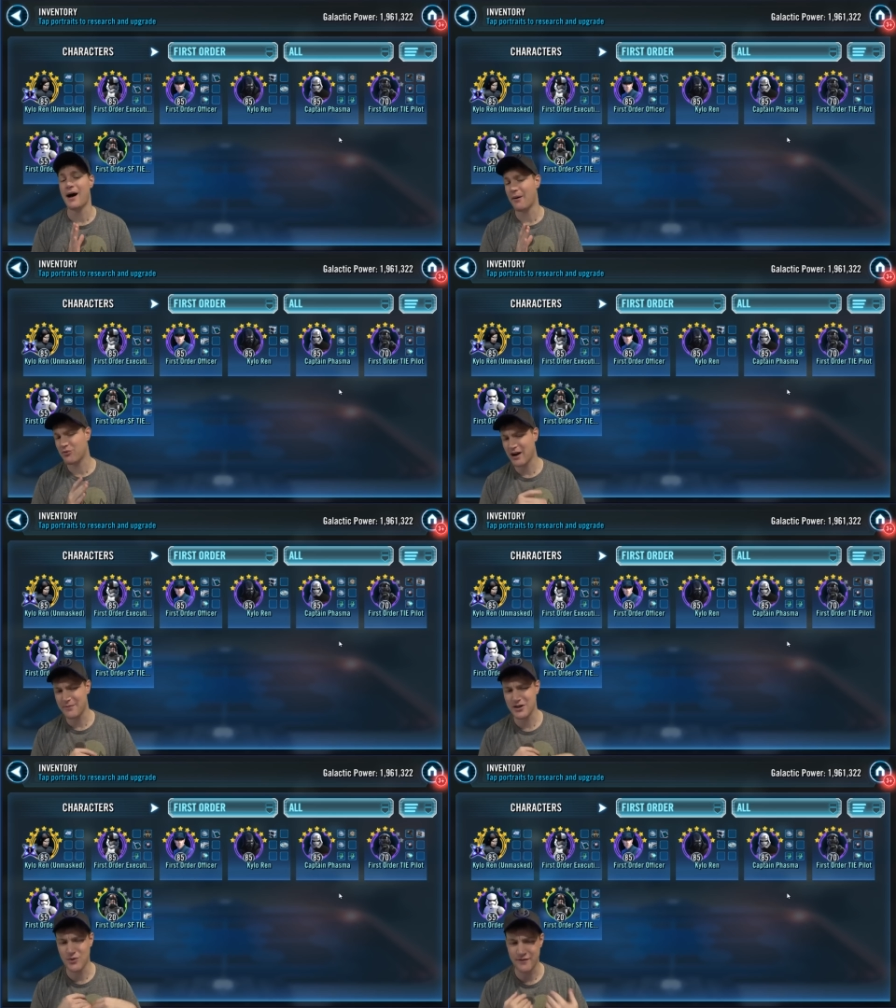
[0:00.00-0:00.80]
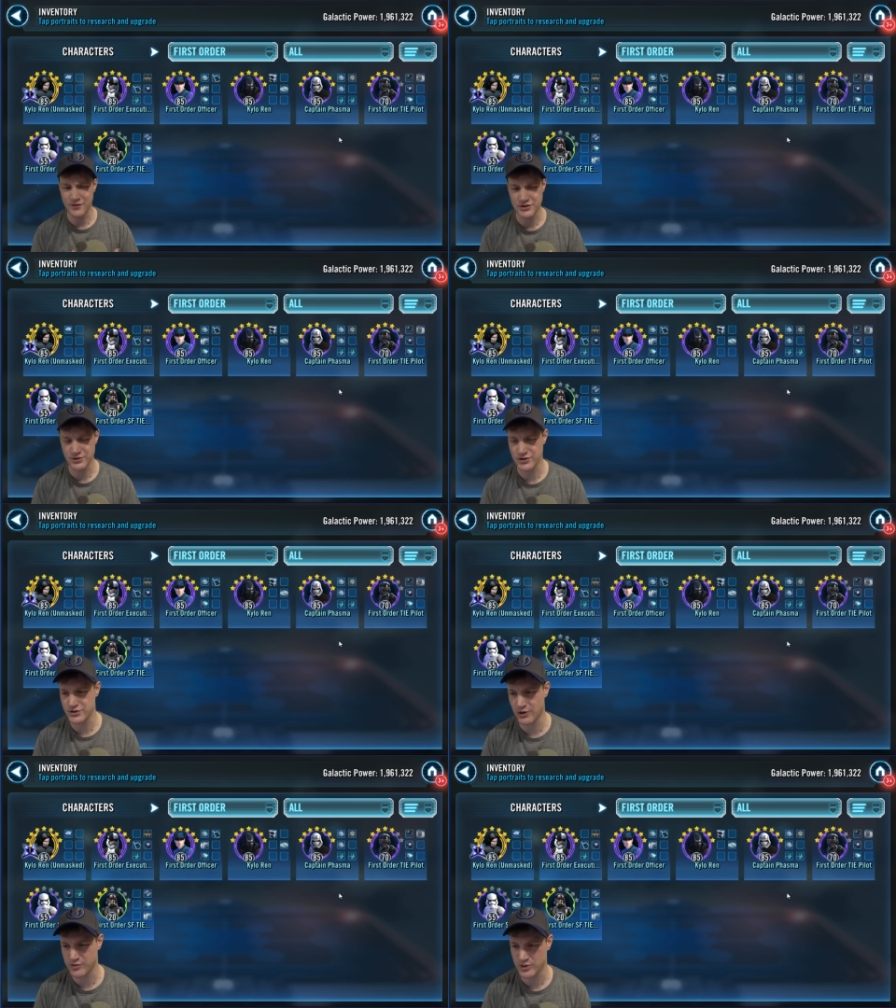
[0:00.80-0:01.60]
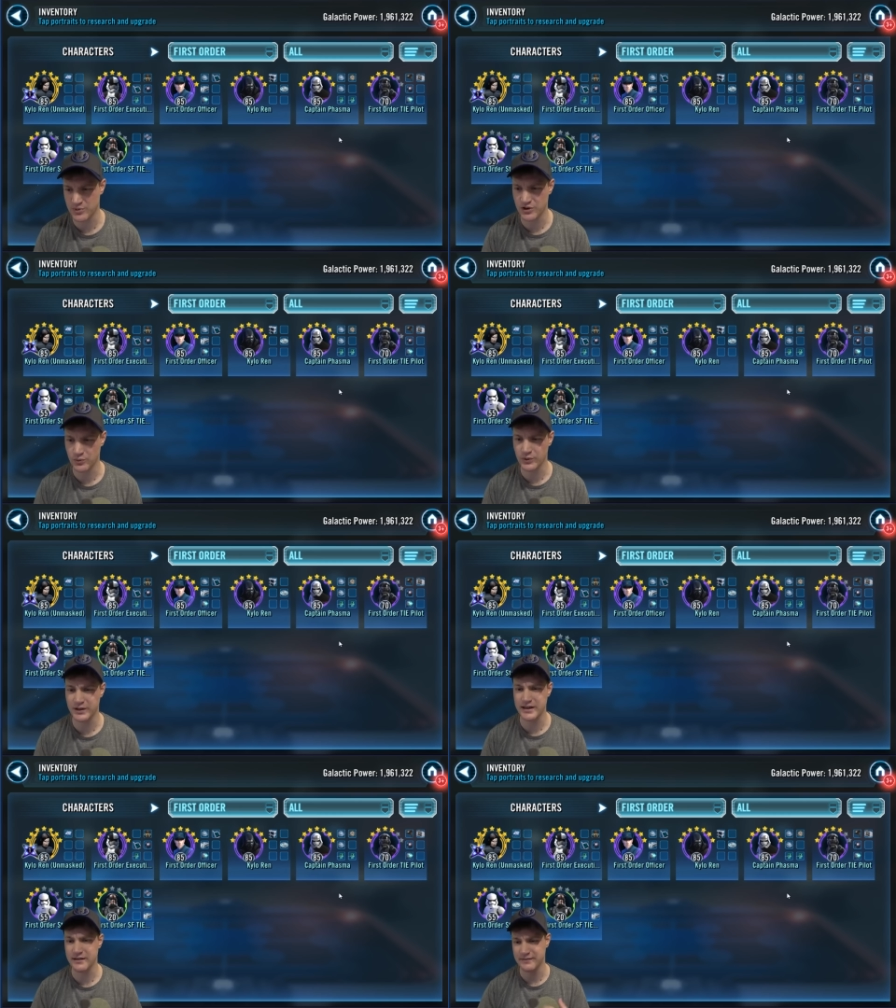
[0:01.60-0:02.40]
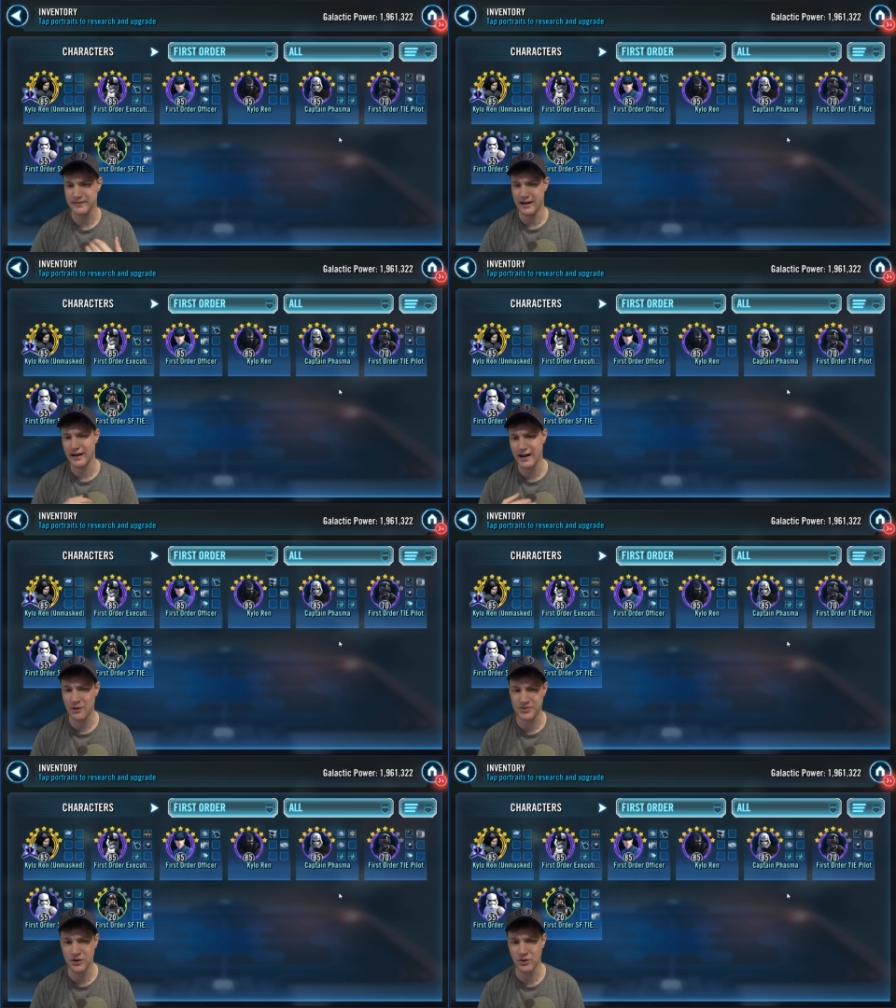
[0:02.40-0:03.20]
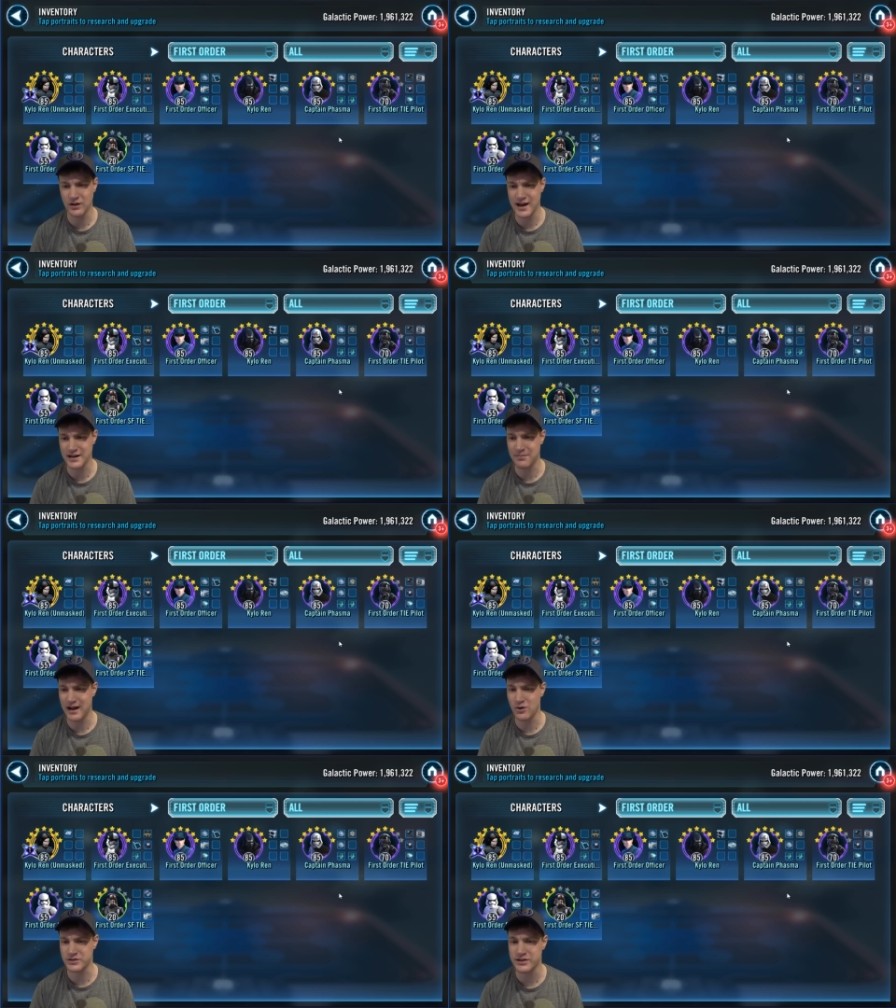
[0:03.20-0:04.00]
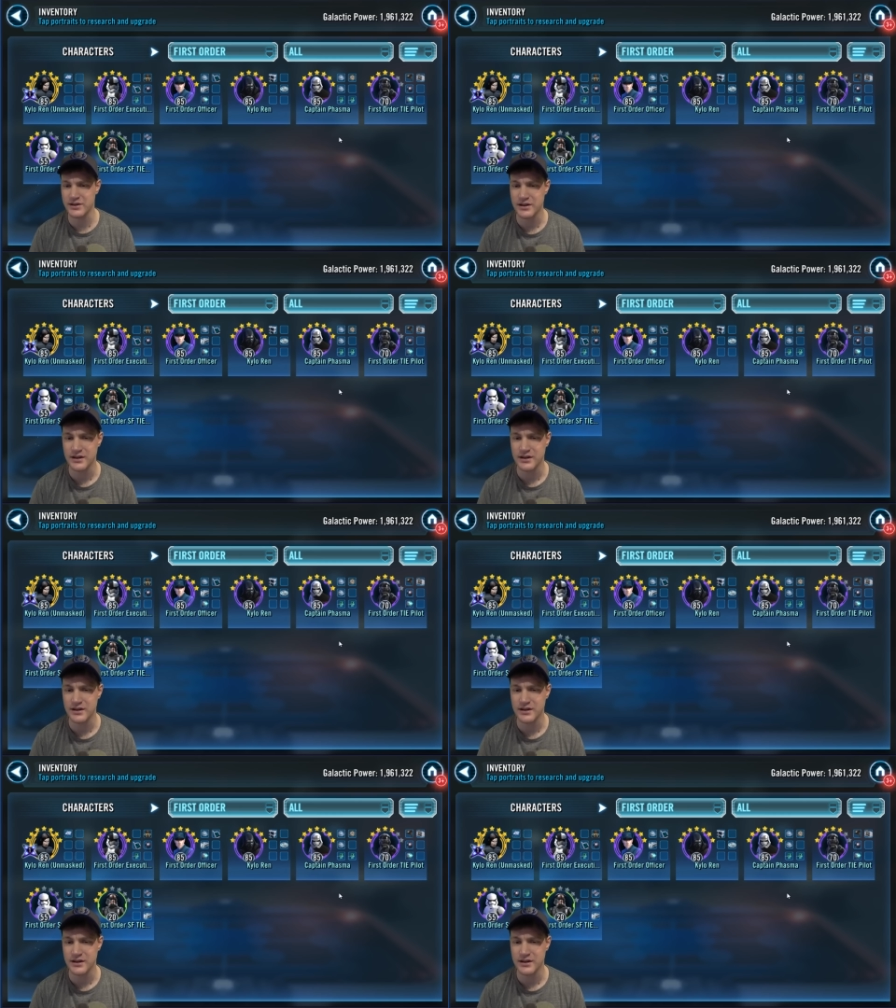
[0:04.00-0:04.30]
Uh, probably you'd want First Order Stormtrooper to really uh, help the whole lineup out.